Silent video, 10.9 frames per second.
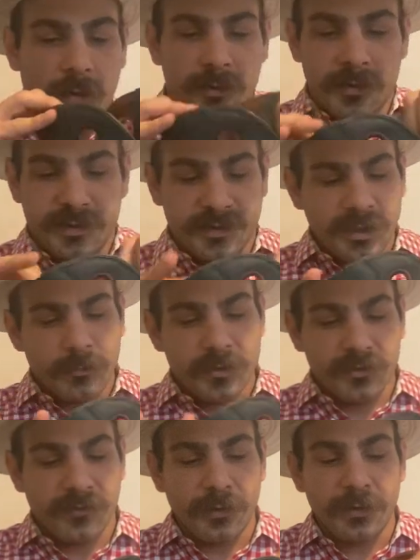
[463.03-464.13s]
the seam
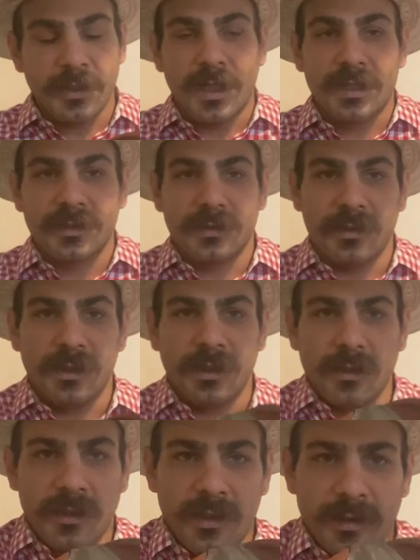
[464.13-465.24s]
is very nice and
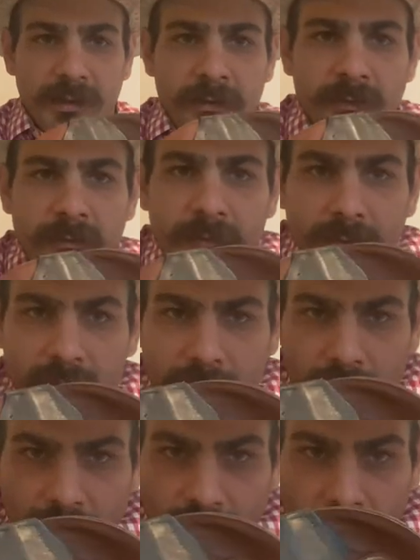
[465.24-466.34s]
hidden
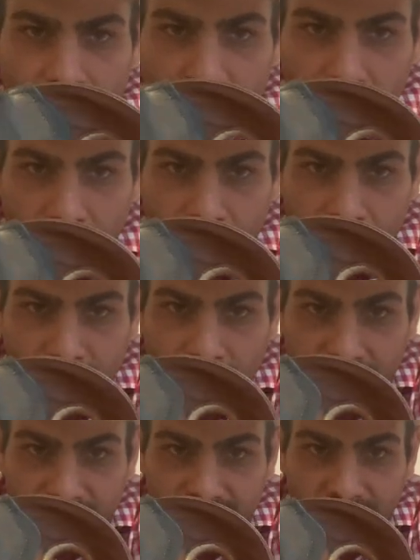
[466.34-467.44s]
uh, you could
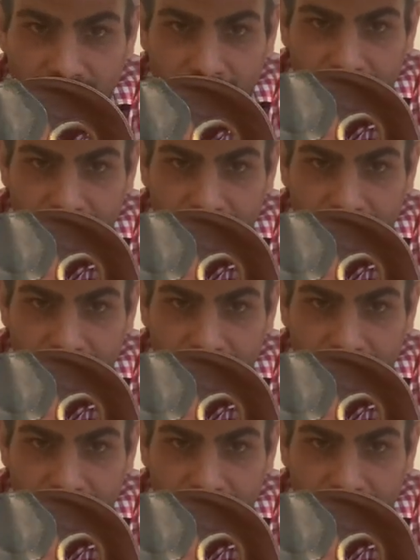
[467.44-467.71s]
barely see it. I